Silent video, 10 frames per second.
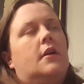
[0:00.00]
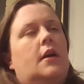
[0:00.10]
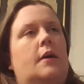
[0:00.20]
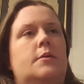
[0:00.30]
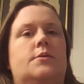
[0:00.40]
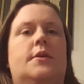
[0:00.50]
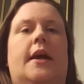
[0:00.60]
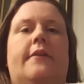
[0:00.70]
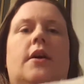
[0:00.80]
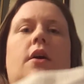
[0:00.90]
I was really
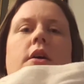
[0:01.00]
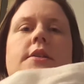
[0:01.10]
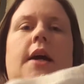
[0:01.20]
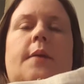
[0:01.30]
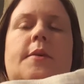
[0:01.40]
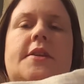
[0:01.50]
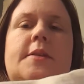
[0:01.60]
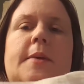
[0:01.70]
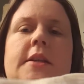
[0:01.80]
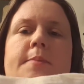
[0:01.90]
having a hard time with this
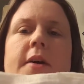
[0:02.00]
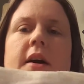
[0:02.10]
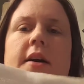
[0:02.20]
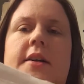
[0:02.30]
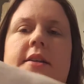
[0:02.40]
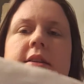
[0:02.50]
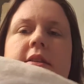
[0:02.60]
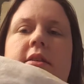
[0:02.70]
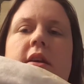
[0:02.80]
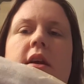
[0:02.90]
piece because